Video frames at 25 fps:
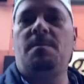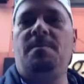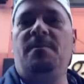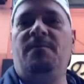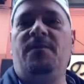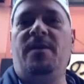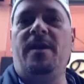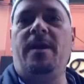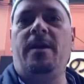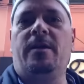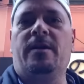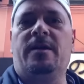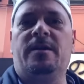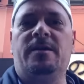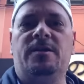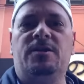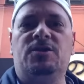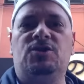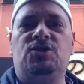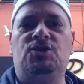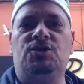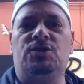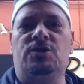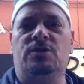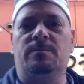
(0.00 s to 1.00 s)
of an air
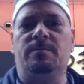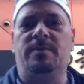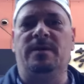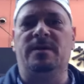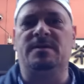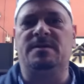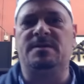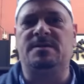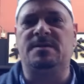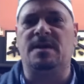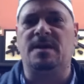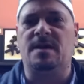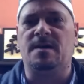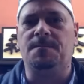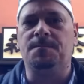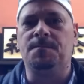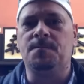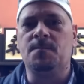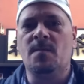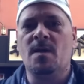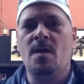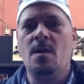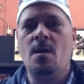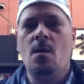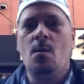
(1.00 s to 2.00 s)
conditioner, but
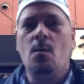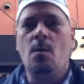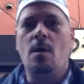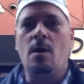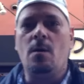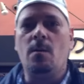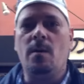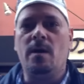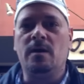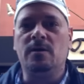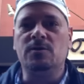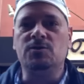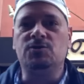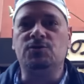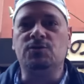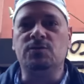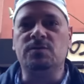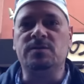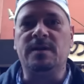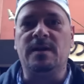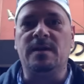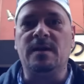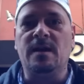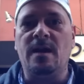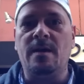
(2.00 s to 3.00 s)
well, Drew,
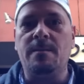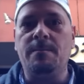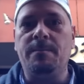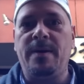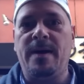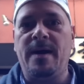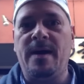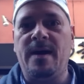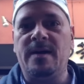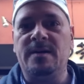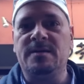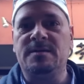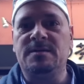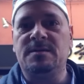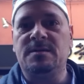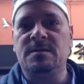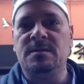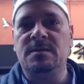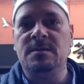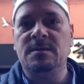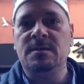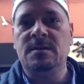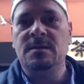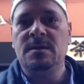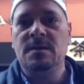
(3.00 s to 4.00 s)
deadline passed.
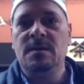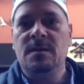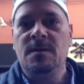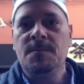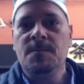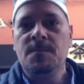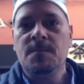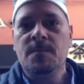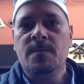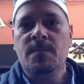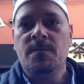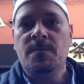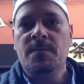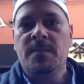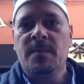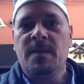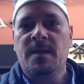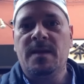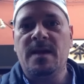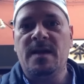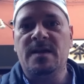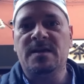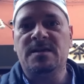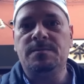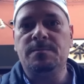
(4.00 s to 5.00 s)

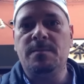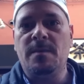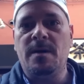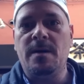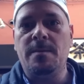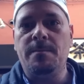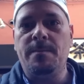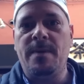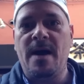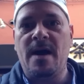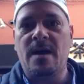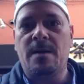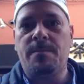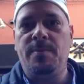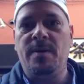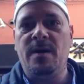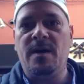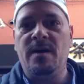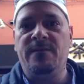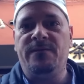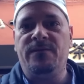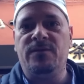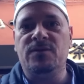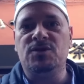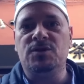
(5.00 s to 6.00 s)
Guess my back pay
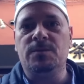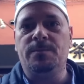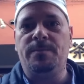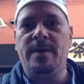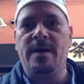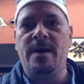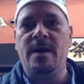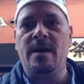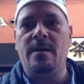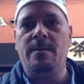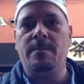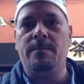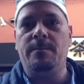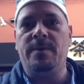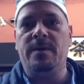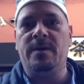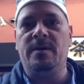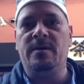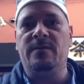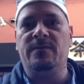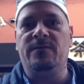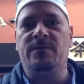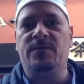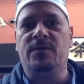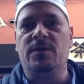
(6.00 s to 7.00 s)
for Japan, bit
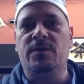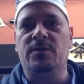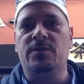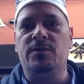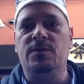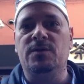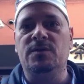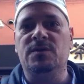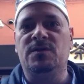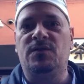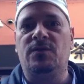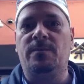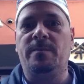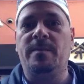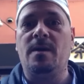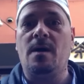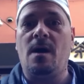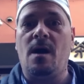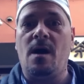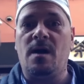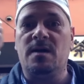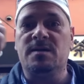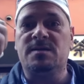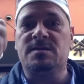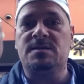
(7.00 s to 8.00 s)
of good news for me.
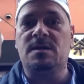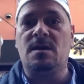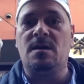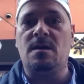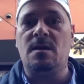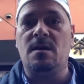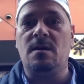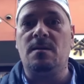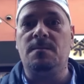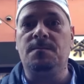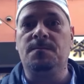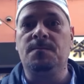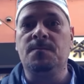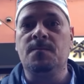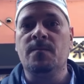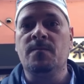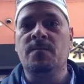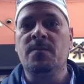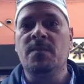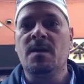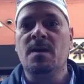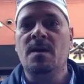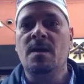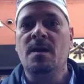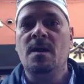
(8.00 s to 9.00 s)
Awesome.
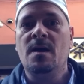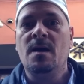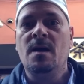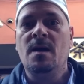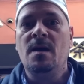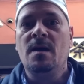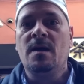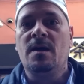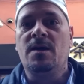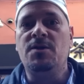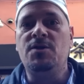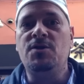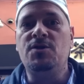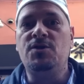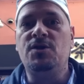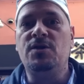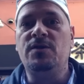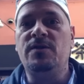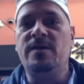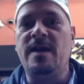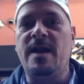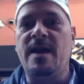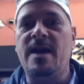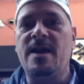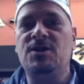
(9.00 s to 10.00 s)
Can you do
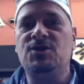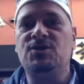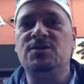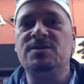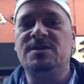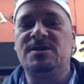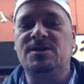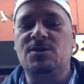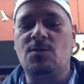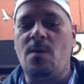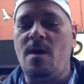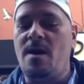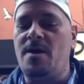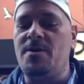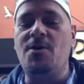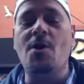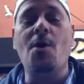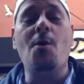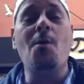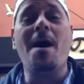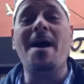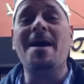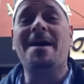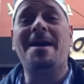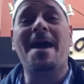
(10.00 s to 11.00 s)
the Asian squat? No,
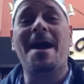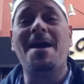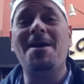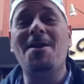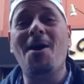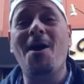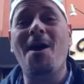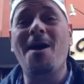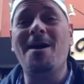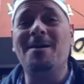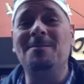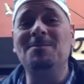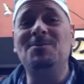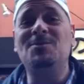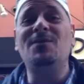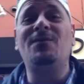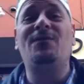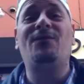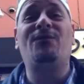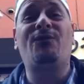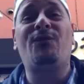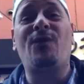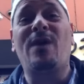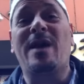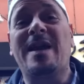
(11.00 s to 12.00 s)
I cannot. I'm
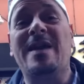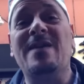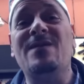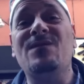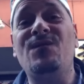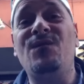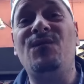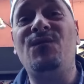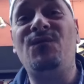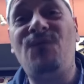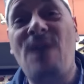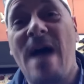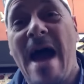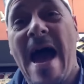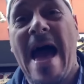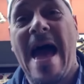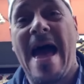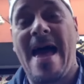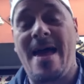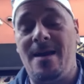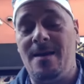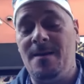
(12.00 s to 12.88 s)
freaking fat.